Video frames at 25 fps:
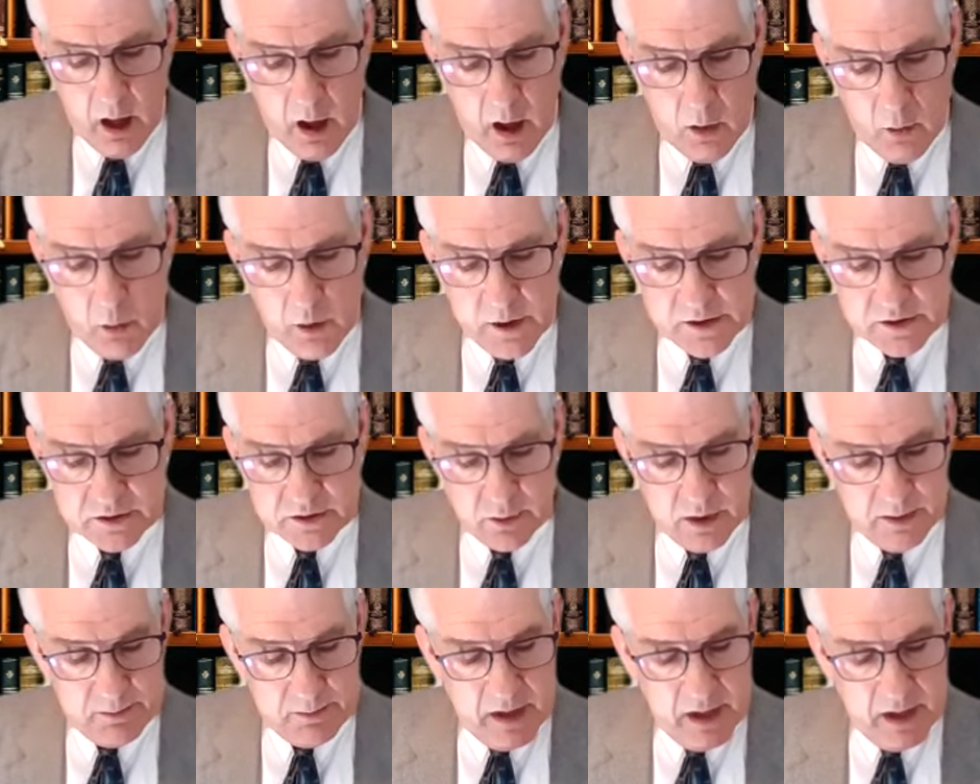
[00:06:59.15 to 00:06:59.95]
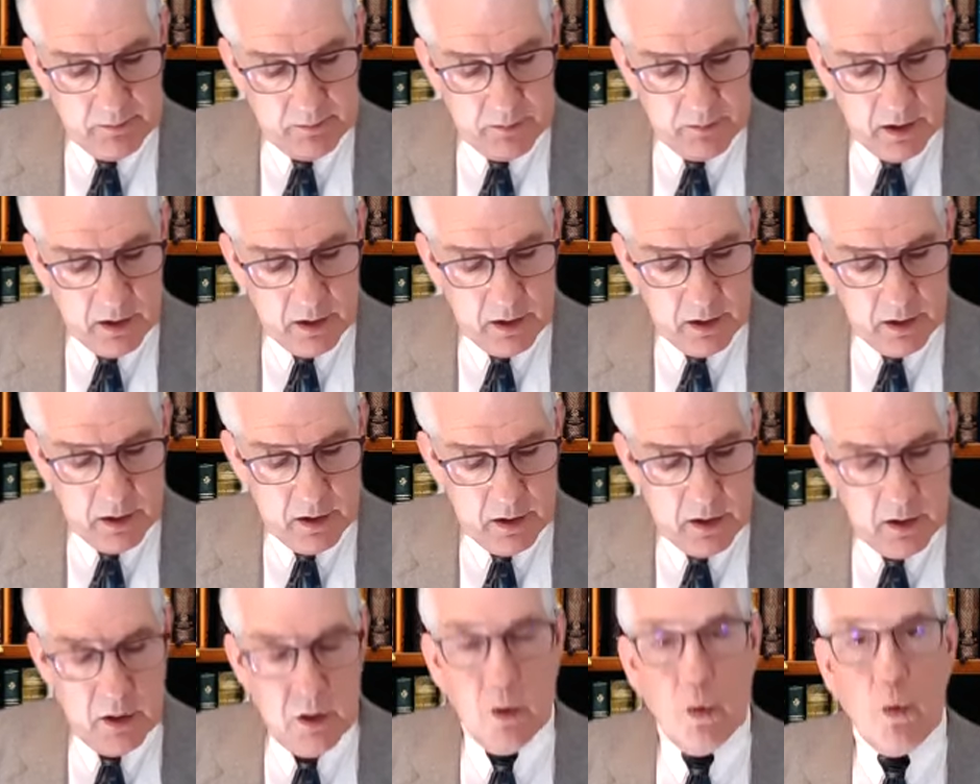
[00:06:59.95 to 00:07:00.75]
Always remember,
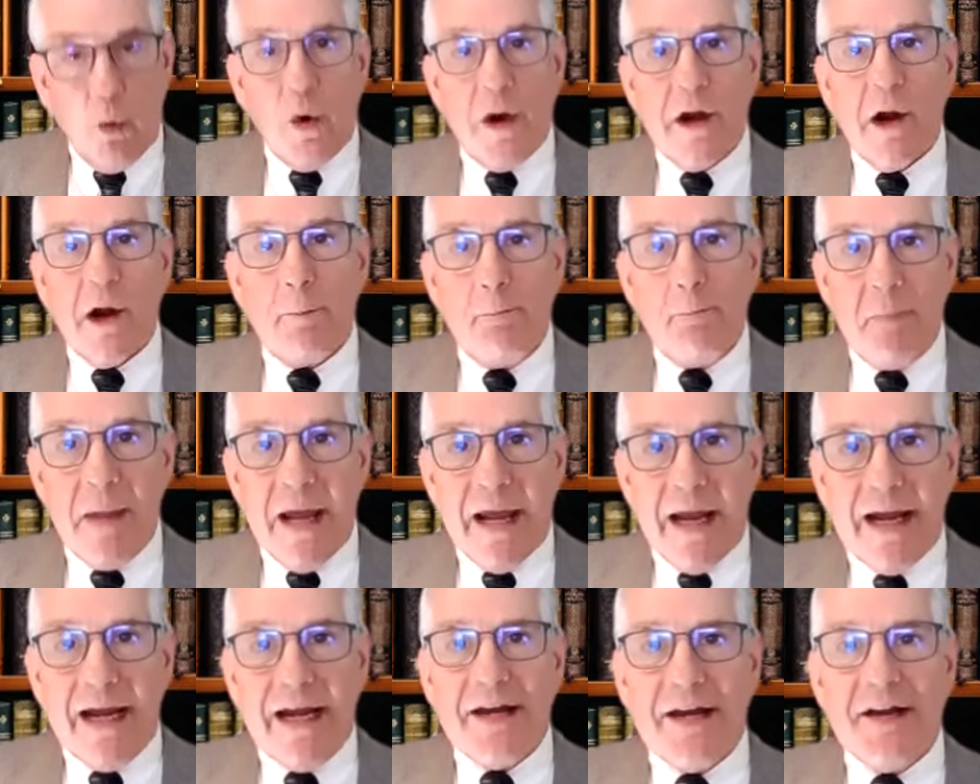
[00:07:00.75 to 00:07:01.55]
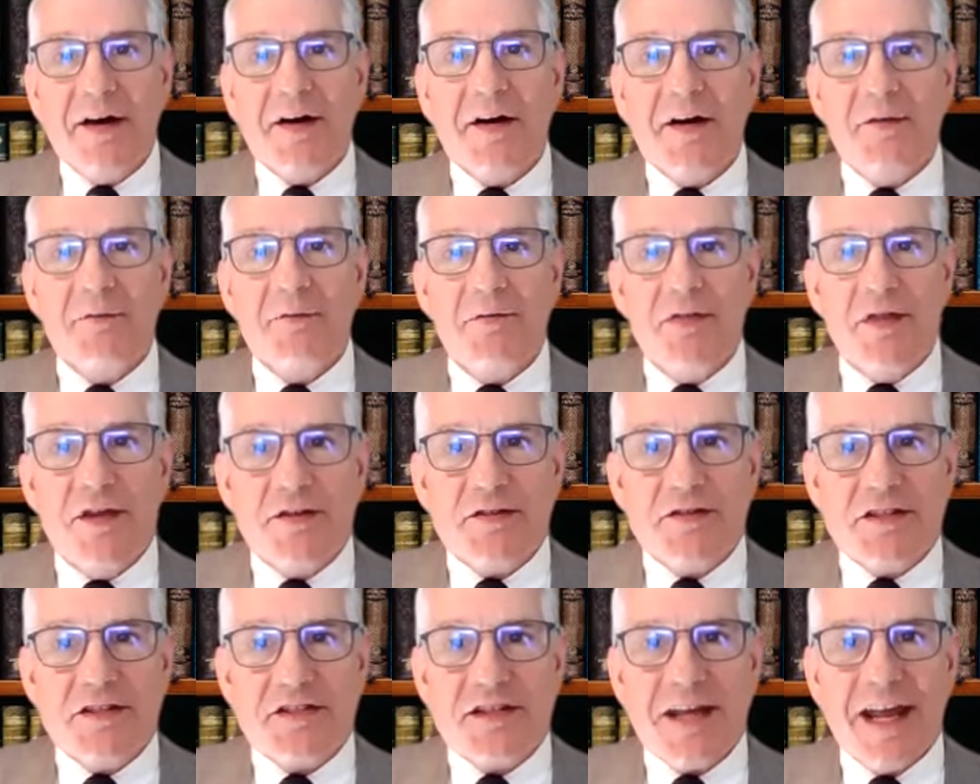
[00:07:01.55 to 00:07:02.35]
we are made
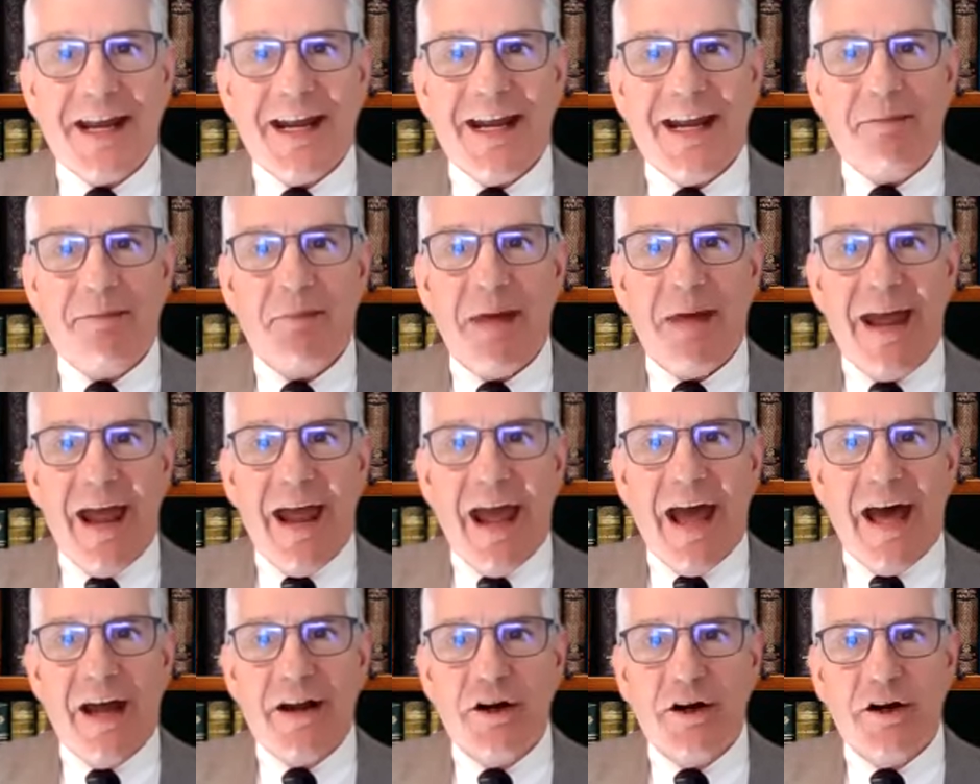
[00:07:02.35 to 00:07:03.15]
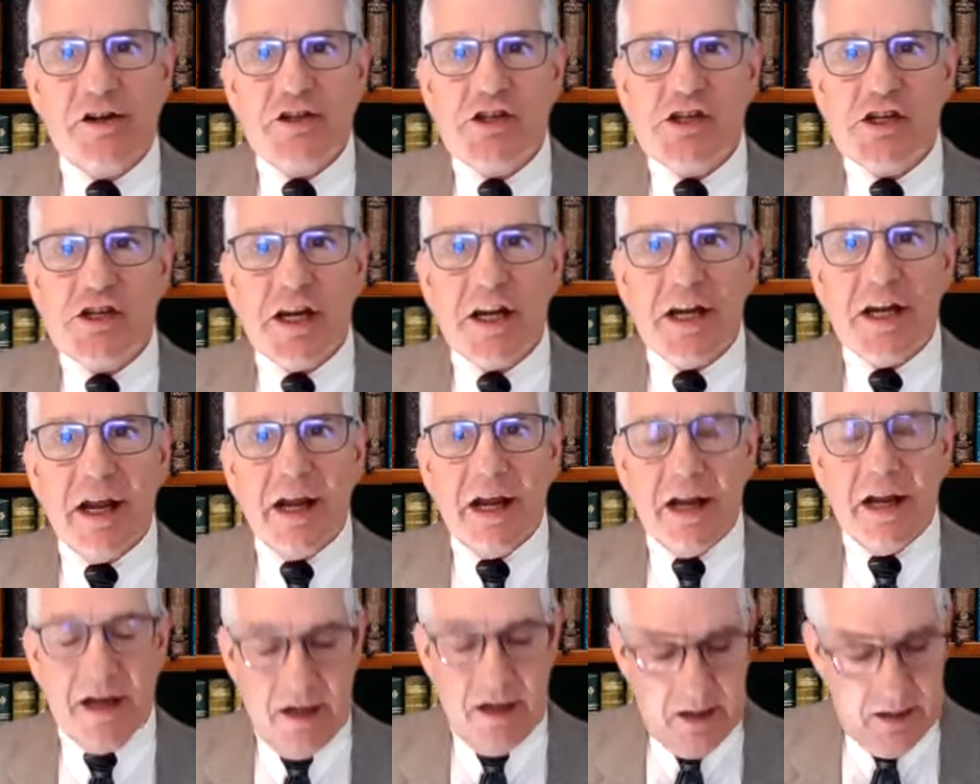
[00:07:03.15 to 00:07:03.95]
of the same
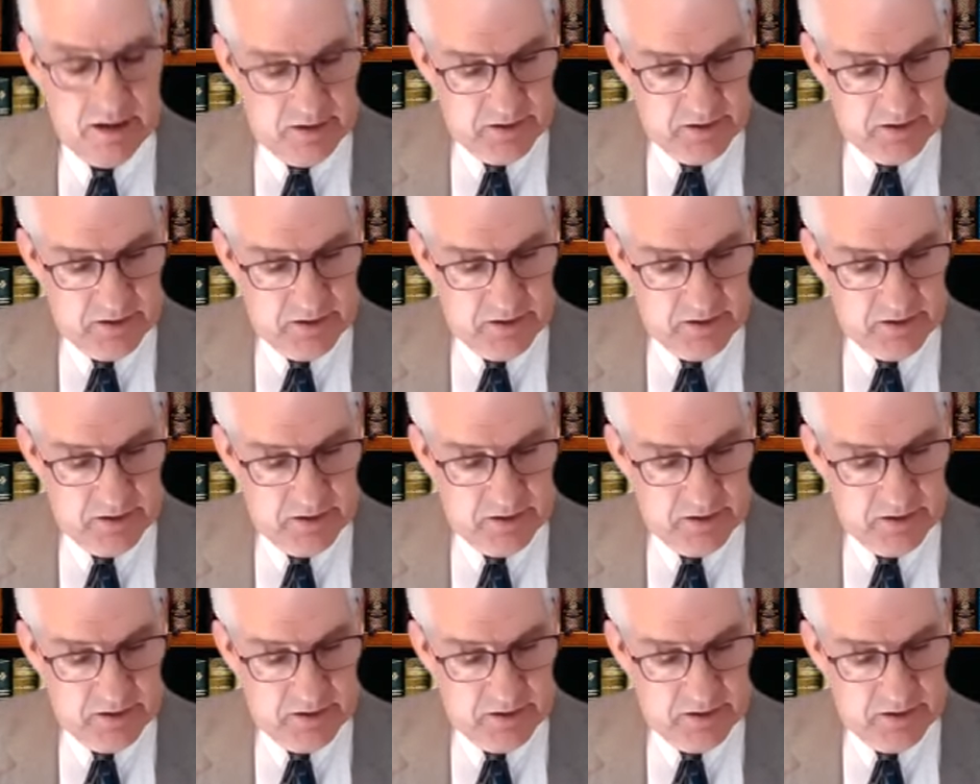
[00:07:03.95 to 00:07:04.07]
energy.